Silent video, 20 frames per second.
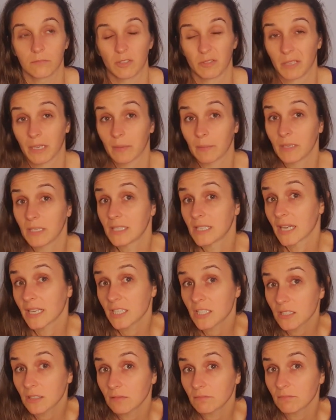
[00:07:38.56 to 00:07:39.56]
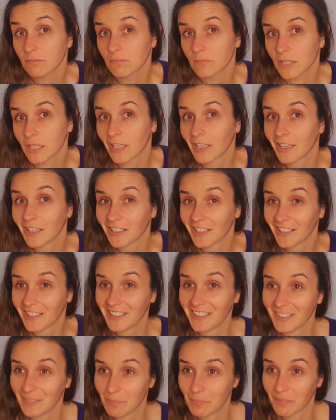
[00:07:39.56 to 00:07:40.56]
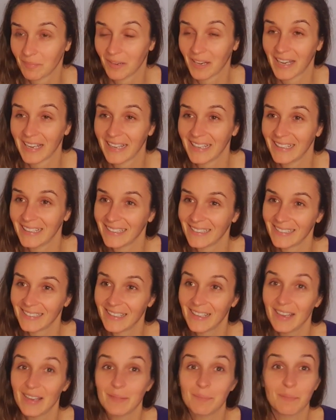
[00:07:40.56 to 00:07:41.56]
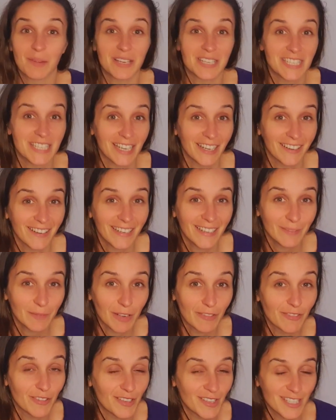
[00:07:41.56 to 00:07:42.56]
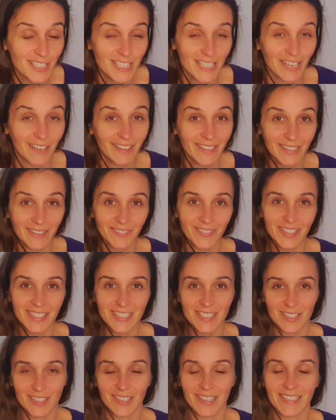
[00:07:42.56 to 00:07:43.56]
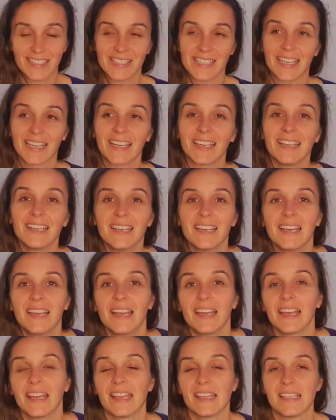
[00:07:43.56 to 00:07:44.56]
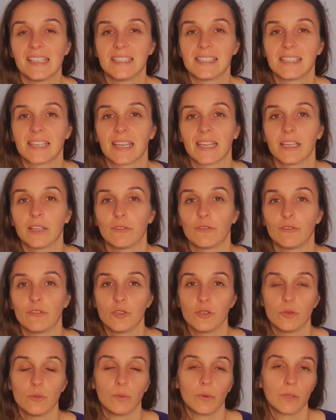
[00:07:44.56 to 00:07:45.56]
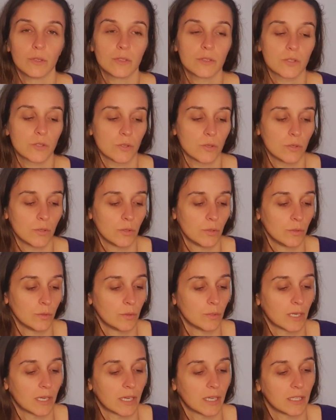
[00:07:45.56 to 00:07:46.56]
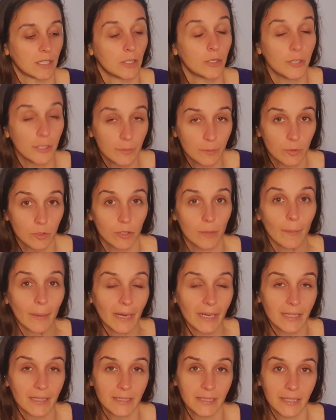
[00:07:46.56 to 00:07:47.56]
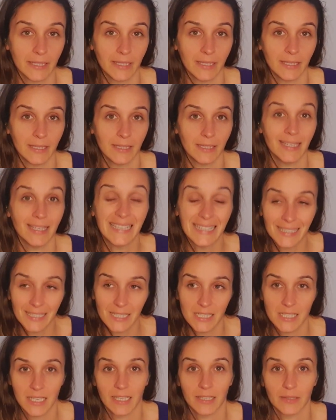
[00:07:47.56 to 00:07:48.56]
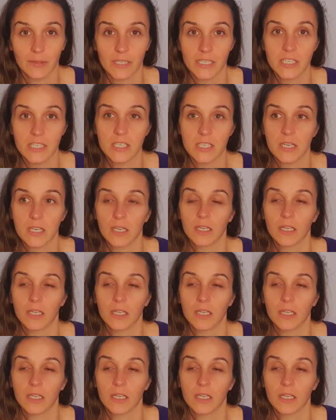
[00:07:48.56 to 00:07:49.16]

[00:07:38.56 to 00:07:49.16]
recommendation, my further sharing of this, should I say, is that if you want to learn more about the English language,